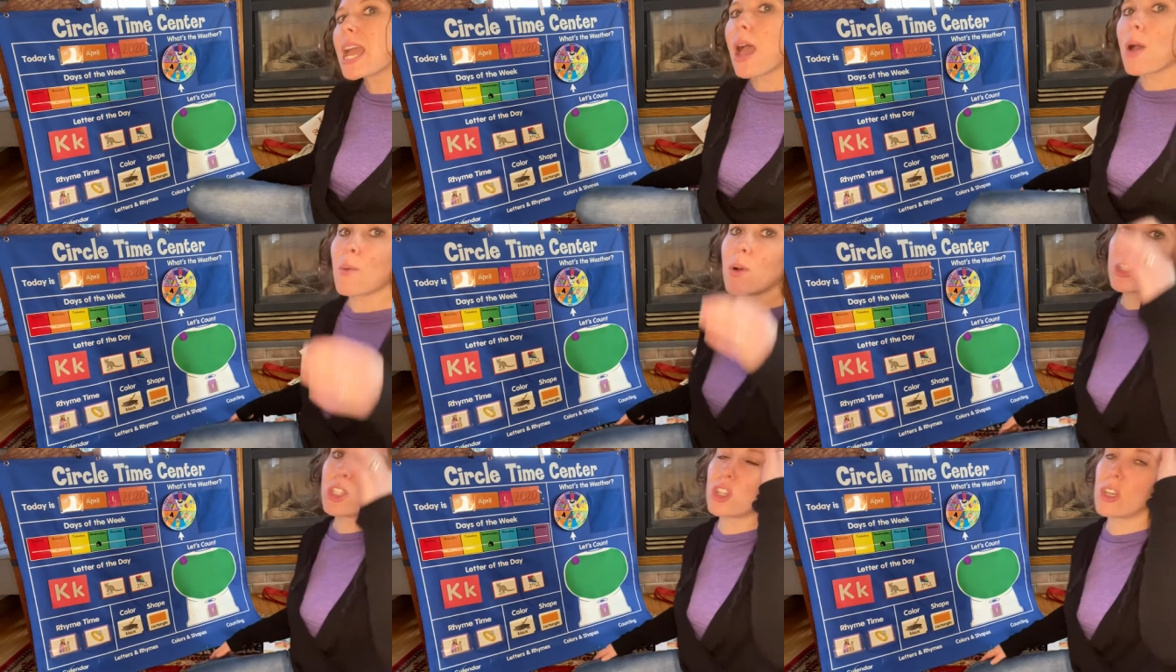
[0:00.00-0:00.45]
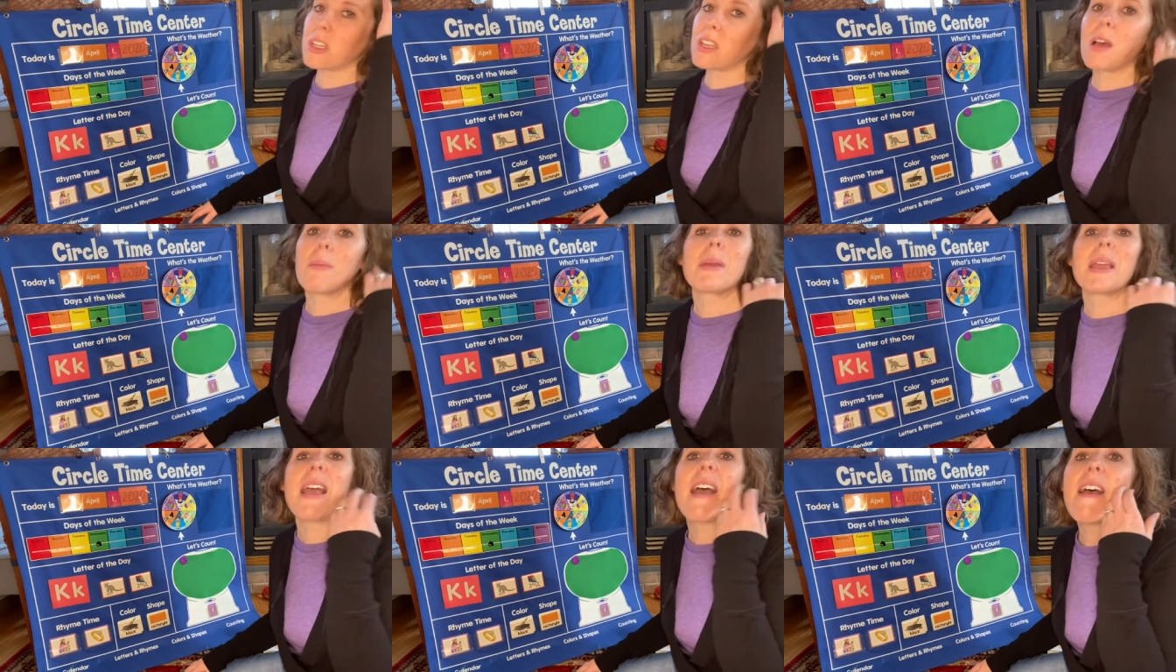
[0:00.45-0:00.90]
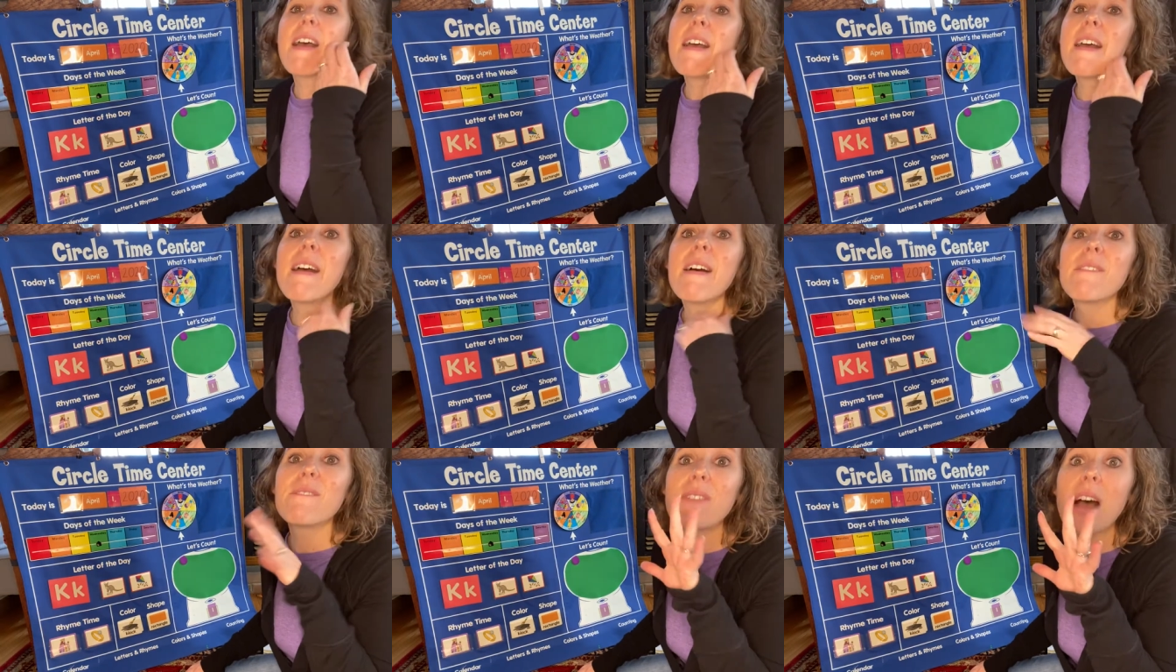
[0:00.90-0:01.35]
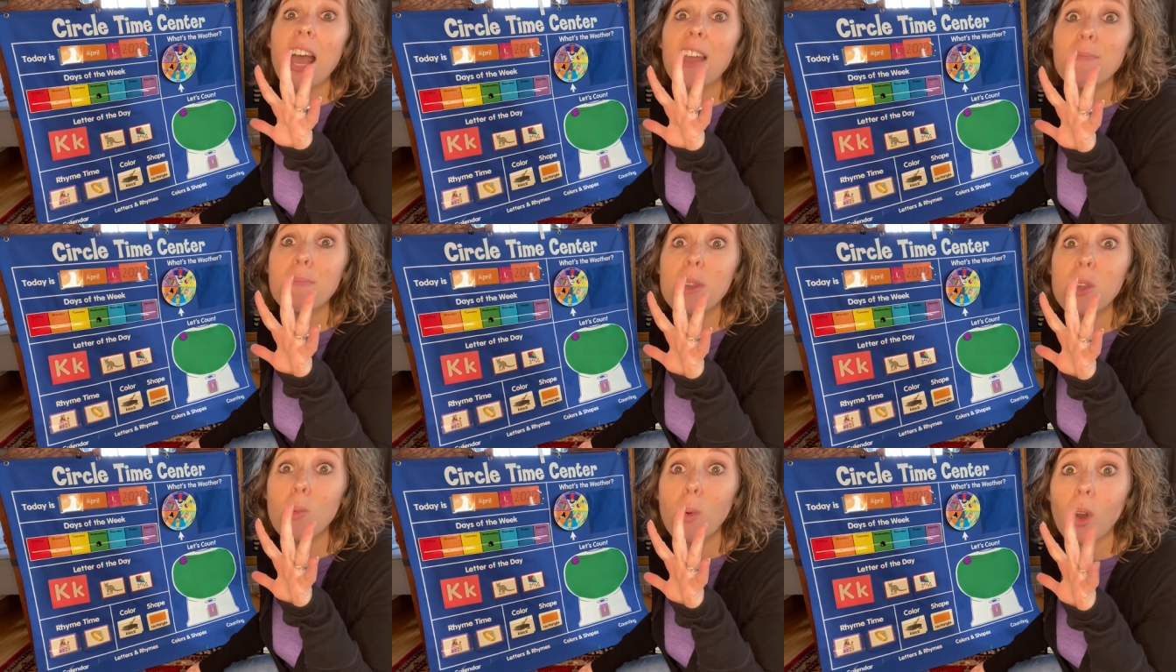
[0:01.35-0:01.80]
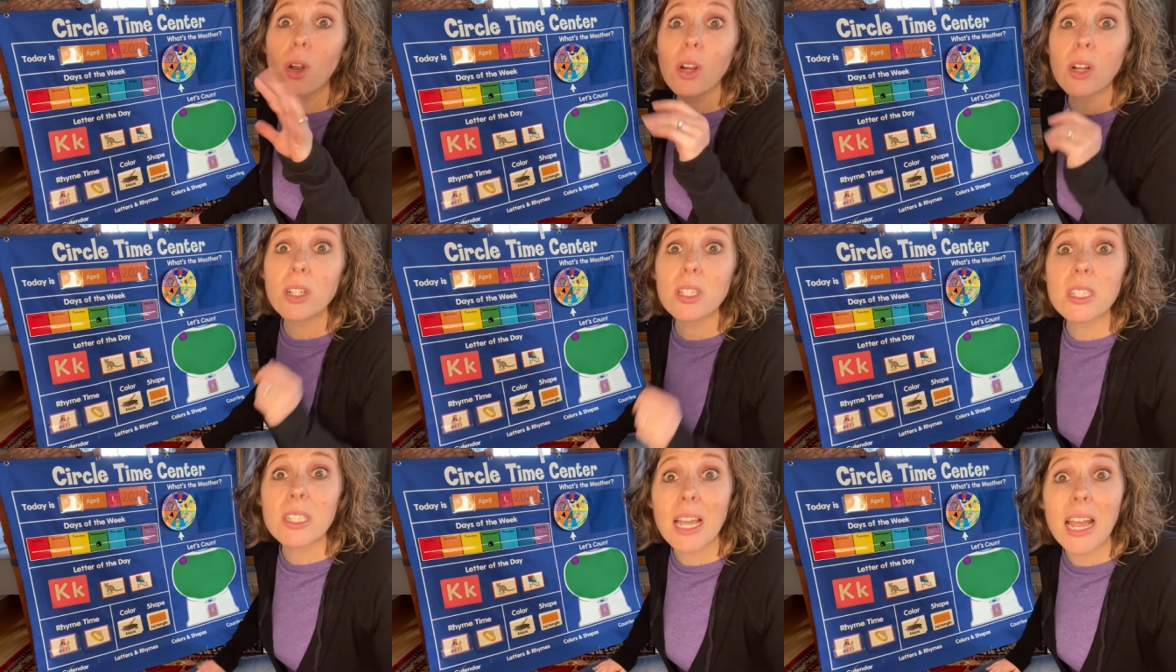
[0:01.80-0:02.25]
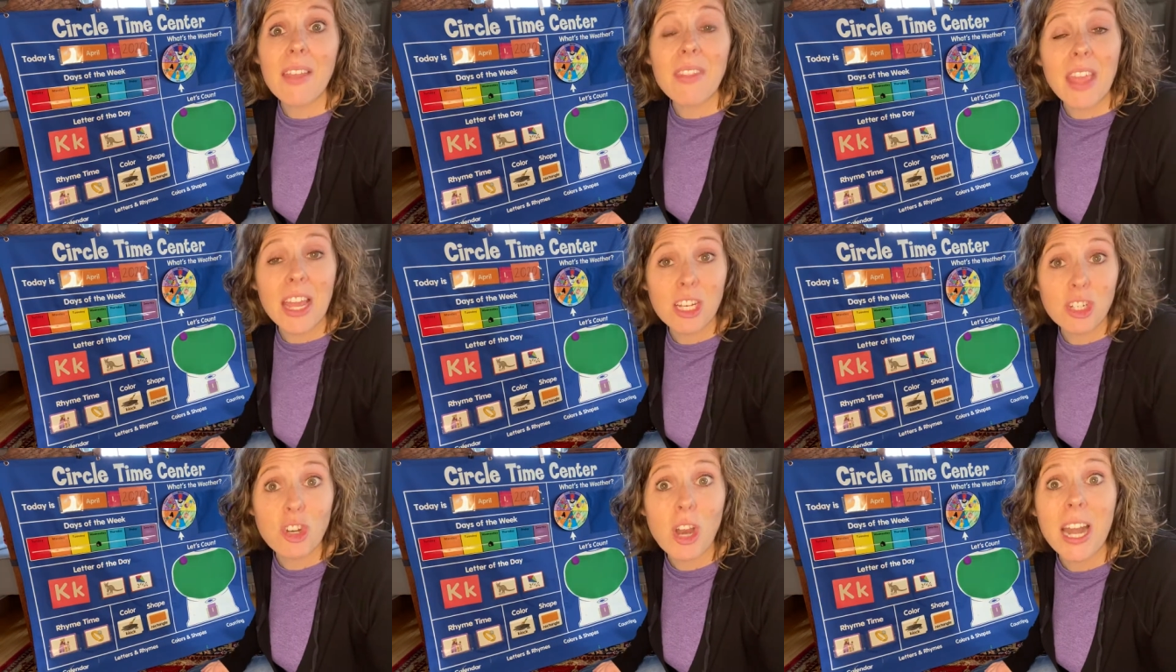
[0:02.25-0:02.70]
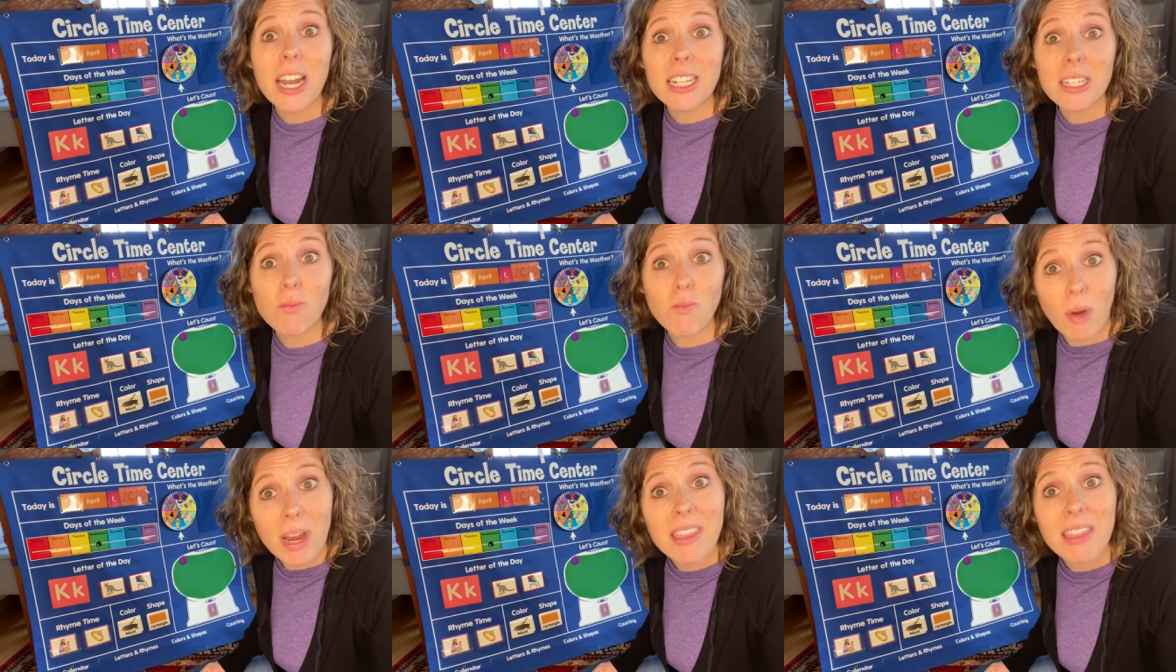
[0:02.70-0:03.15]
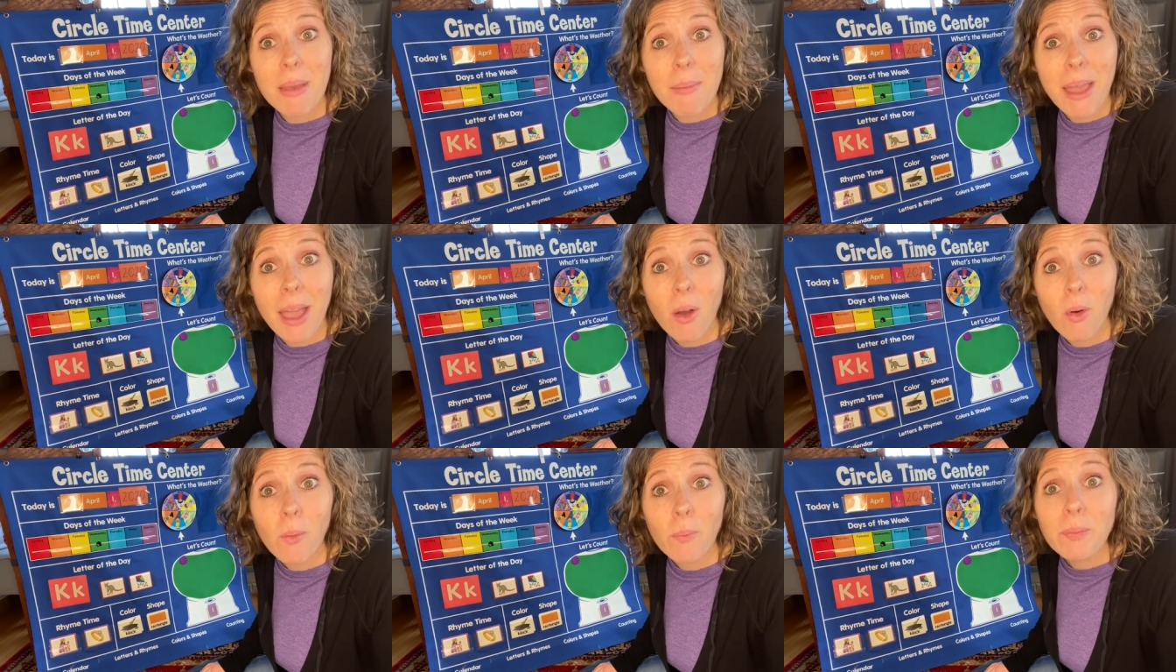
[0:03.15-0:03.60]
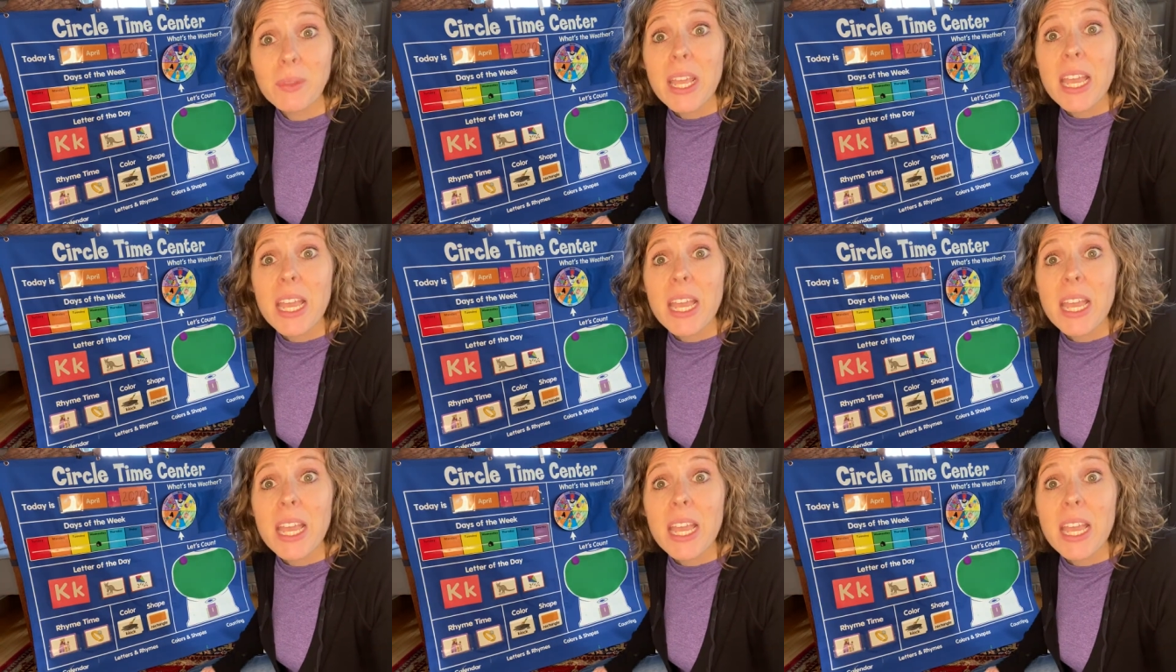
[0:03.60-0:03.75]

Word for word: I want you to tell me five B words and then try to write them out.